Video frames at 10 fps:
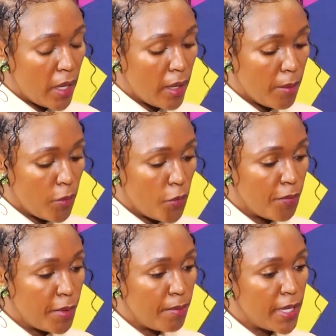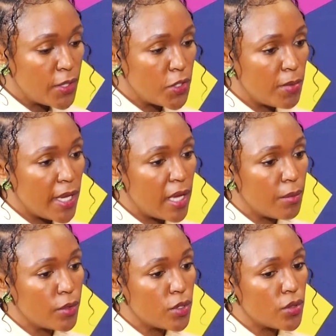We've been blessed to be
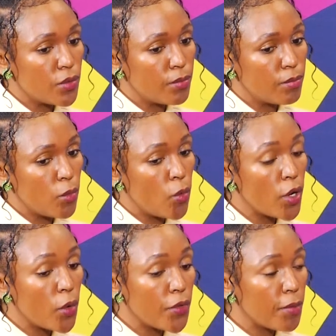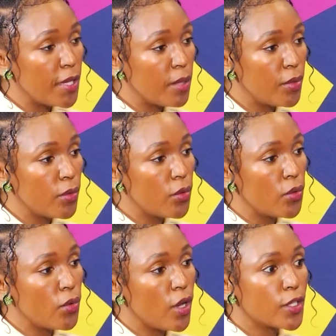able to work with people
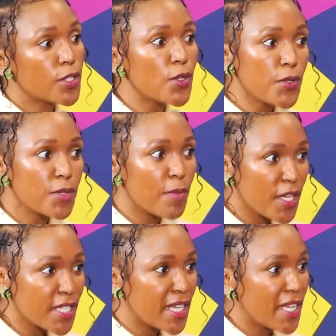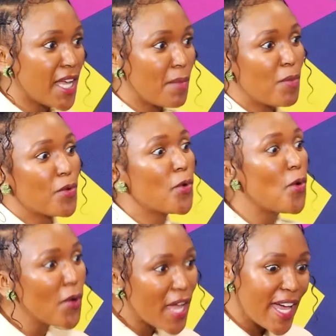who are so smart and can come up with
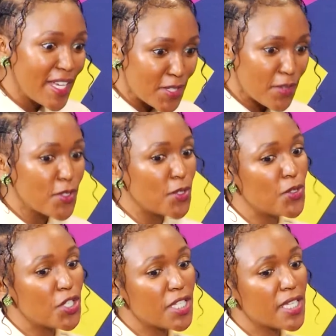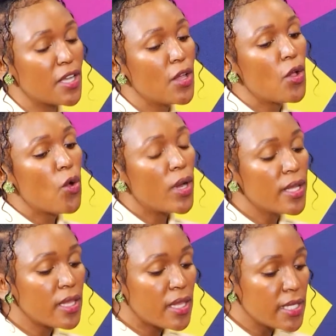all kinds of solutions. And
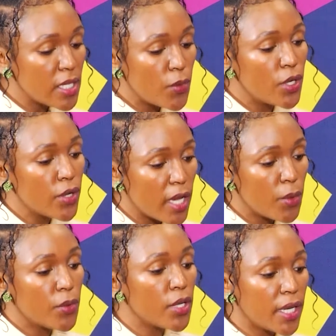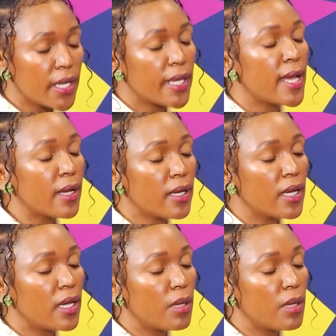one of the things that we look at when we look at a young